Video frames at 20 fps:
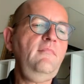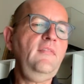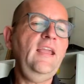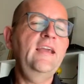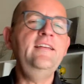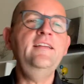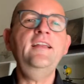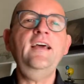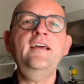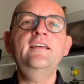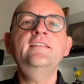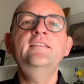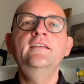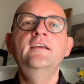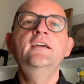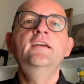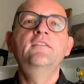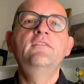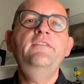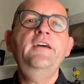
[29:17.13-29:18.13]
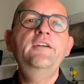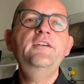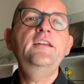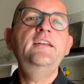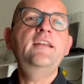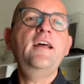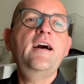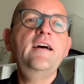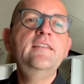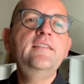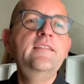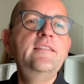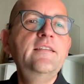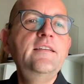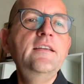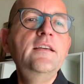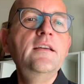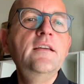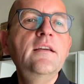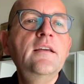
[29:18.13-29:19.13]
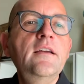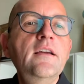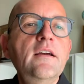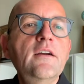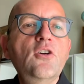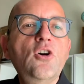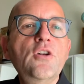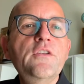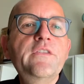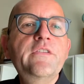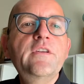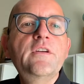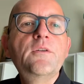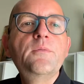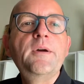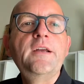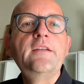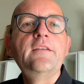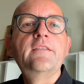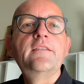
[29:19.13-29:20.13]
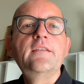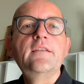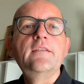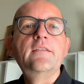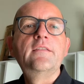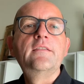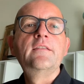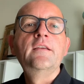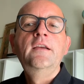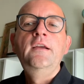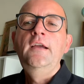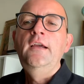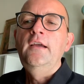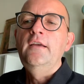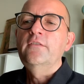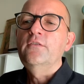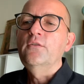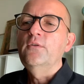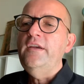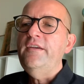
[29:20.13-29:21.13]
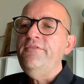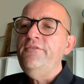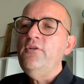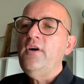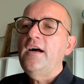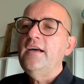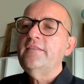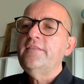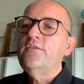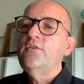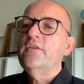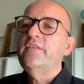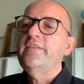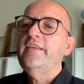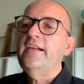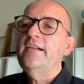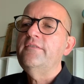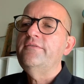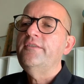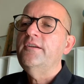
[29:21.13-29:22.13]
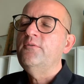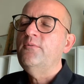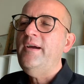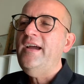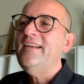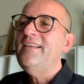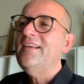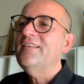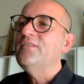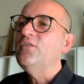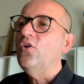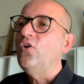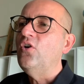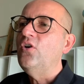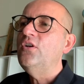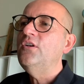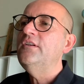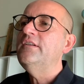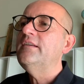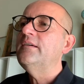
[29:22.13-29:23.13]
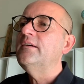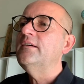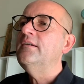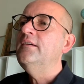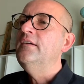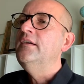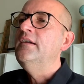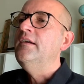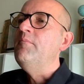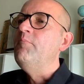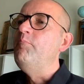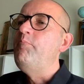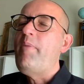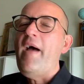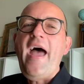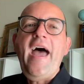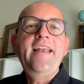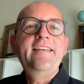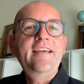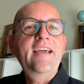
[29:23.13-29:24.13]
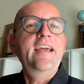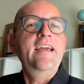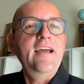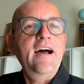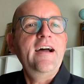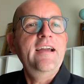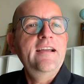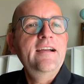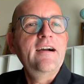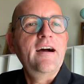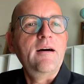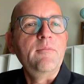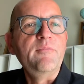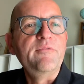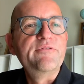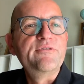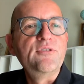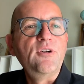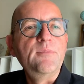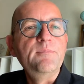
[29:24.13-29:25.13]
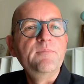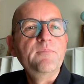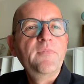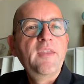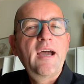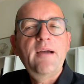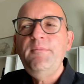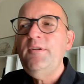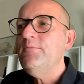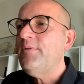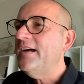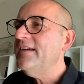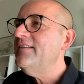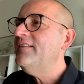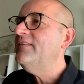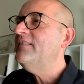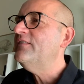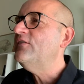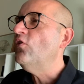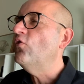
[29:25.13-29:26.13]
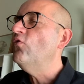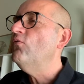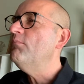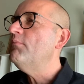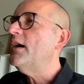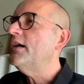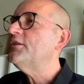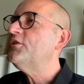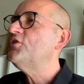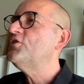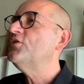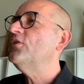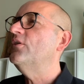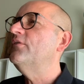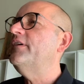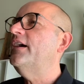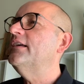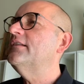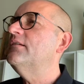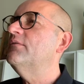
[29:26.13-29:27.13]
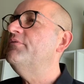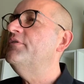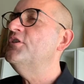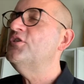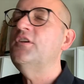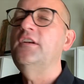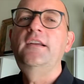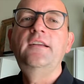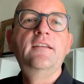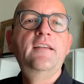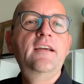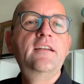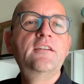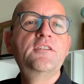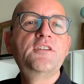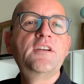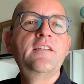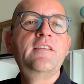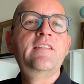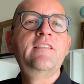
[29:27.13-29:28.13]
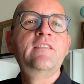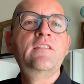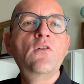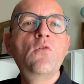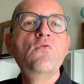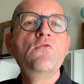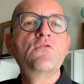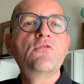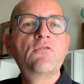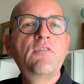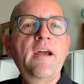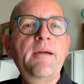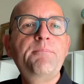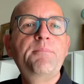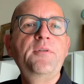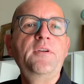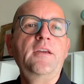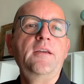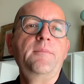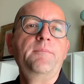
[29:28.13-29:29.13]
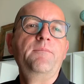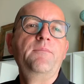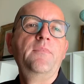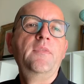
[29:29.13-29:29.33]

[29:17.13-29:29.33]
And it has very nasty consequences. So if you ask yourself, where does all the bad AI come from? Why is so much of artificial intelligence so crappy?